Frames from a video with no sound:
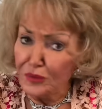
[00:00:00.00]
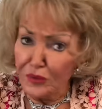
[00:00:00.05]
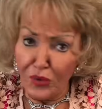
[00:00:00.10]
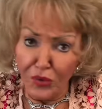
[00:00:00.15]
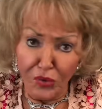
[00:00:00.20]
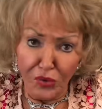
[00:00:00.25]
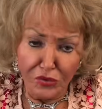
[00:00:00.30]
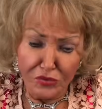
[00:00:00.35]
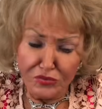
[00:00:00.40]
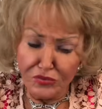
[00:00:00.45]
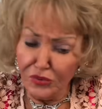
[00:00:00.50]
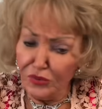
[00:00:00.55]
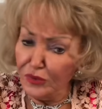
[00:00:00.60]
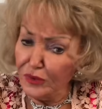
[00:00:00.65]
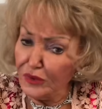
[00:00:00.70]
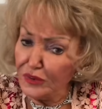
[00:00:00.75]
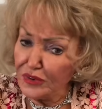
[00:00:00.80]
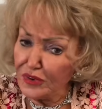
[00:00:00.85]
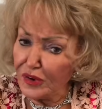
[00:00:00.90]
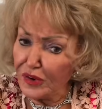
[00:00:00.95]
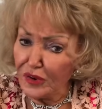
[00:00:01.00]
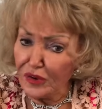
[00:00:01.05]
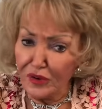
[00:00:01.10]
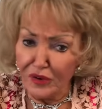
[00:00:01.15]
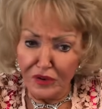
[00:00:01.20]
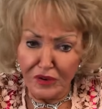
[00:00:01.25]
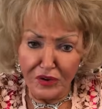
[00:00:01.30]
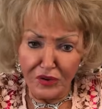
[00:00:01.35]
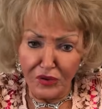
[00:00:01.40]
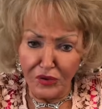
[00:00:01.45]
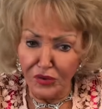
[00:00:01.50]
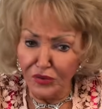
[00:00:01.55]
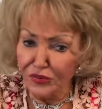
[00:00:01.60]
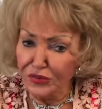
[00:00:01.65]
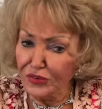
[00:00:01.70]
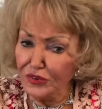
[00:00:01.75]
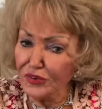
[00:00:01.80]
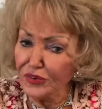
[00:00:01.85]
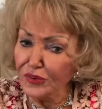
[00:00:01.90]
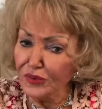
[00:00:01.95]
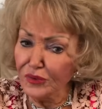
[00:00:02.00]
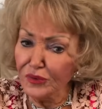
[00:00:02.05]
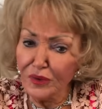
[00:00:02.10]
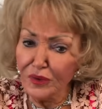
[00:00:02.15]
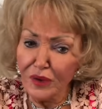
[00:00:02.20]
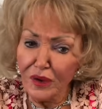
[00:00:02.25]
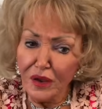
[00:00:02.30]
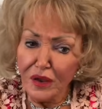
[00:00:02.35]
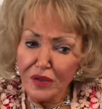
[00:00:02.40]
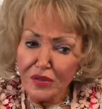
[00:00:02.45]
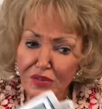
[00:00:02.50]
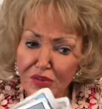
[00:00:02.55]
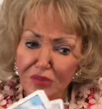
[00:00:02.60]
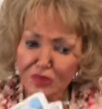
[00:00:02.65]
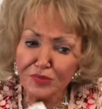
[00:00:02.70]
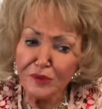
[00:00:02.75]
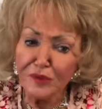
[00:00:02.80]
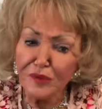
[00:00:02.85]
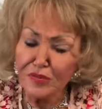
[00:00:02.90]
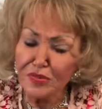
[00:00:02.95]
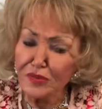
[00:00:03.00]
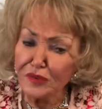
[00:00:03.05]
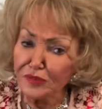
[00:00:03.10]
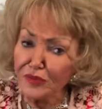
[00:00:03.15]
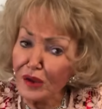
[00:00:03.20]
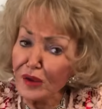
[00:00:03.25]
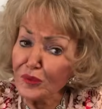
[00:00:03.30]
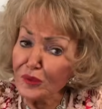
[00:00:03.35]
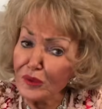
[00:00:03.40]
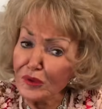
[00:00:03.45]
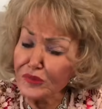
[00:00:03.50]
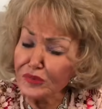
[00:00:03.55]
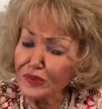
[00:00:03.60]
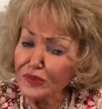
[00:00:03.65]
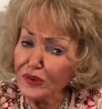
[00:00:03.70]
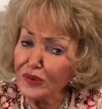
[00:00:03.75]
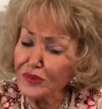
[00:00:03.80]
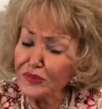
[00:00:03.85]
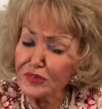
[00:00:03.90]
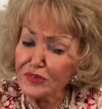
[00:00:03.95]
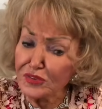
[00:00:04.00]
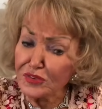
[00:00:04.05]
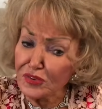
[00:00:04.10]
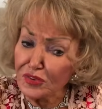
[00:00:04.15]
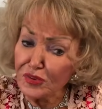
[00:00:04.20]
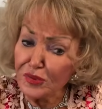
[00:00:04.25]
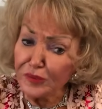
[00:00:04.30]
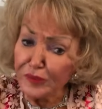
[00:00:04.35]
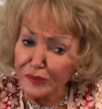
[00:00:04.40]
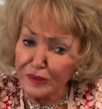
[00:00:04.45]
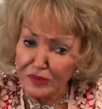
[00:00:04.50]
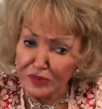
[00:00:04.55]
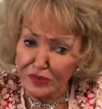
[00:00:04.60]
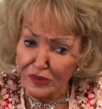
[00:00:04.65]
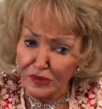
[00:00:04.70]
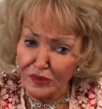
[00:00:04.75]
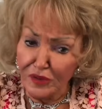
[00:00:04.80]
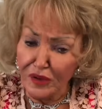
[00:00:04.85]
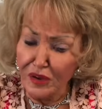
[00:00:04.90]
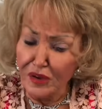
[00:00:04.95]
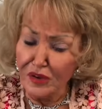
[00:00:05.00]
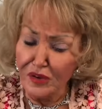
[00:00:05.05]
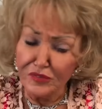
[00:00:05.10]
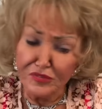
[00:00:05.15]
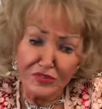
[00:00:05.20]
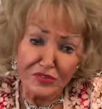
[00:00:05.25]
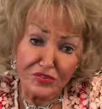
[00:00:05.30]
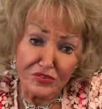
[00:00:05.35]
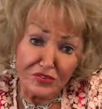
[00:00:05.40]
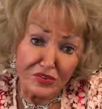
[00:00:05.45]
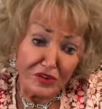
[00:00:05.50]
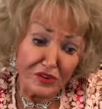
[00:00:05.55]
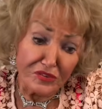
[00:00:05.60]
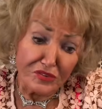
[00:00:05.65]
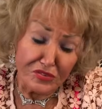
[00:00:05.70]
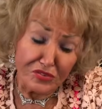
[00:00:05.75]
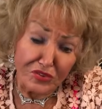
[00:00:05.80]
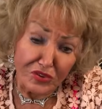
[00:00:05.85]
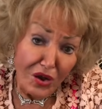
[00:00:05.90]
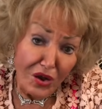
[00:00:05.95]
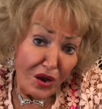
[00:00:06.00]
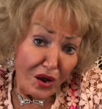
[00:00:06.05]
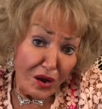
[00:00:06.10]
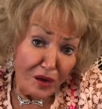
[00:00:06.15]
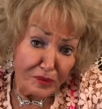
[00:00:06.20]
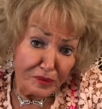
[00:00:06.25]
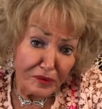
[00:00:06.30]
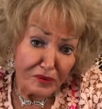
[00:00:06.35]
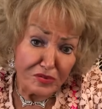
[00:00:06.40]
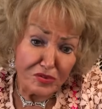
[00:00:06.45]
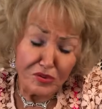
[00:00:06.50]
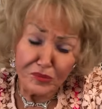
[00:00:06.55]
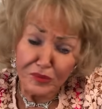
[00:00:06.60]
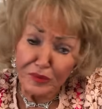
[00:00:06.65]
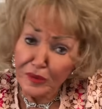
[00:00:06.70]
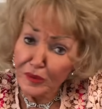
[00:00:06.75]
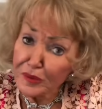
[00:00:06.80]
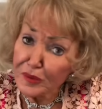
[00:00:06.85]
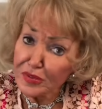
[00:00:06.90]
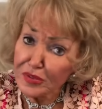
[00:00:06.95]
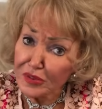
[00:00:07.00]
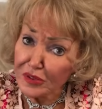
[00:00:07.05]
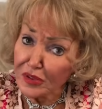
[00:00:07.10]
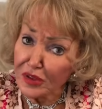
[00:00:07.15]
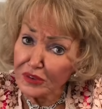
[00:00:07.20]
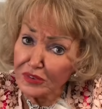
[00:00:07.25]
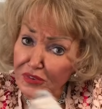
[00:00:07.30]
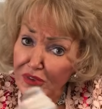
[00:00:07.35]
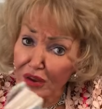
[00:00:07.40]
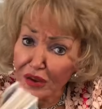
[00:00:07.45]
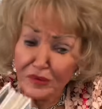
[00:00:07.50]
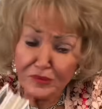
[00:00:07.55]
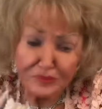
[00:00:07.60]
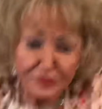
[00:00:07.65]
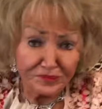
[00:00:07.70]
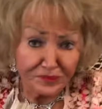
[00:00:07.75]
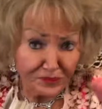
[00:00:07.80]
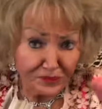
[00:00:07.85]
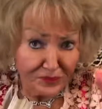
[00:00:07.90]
Old or new, this may be the right one for you if it's a new person. And if it's a person you've been with a long time,